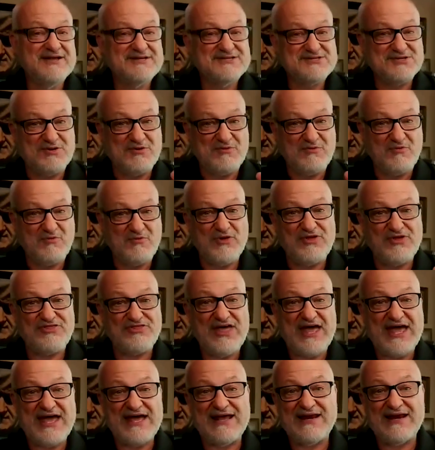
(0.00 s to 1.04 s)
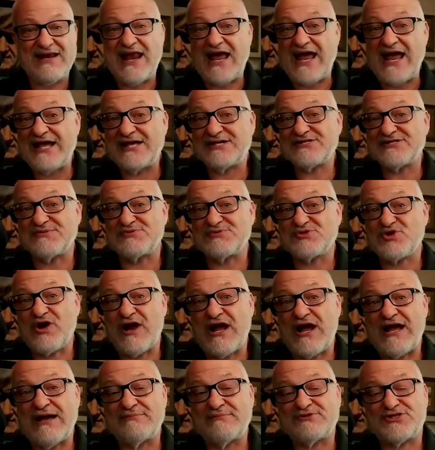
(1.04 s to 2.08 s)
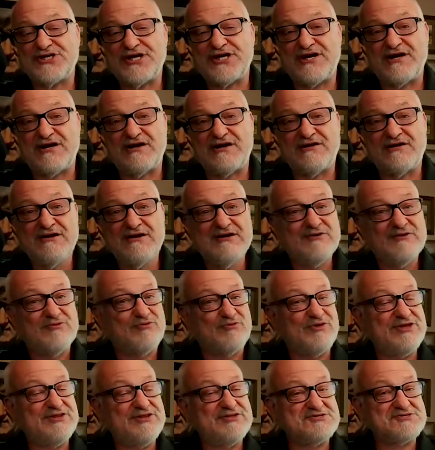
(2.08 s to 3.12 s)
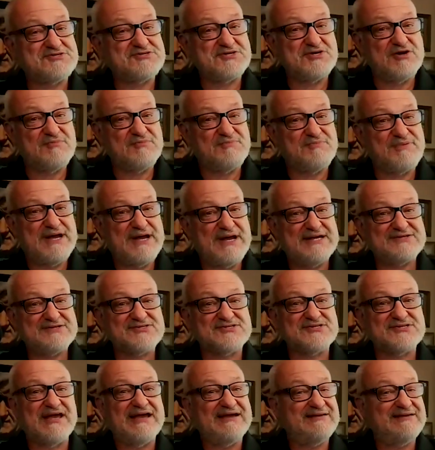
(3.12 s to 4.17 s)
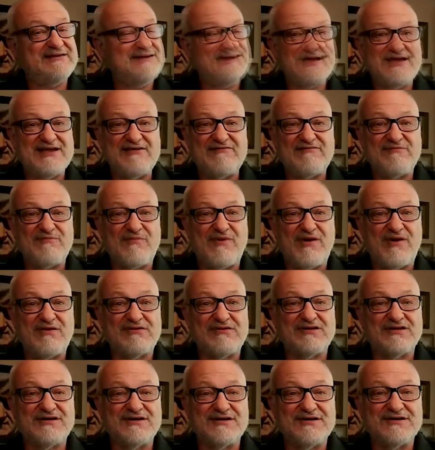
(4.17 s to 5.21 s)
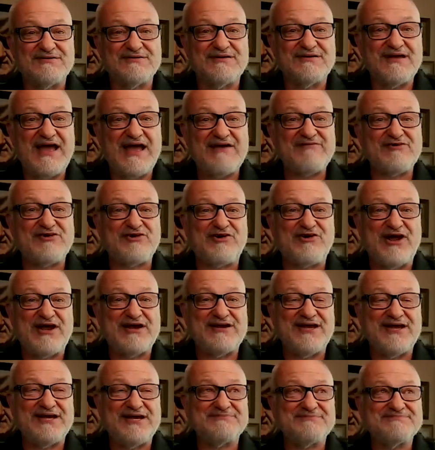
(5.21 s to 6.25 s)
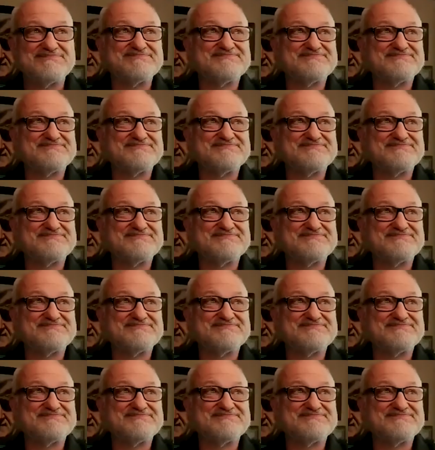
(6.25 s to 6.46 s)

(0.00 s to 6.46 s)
So with that, like, subscribe, share, read this to your pets, and give them all a hug. Have a great day.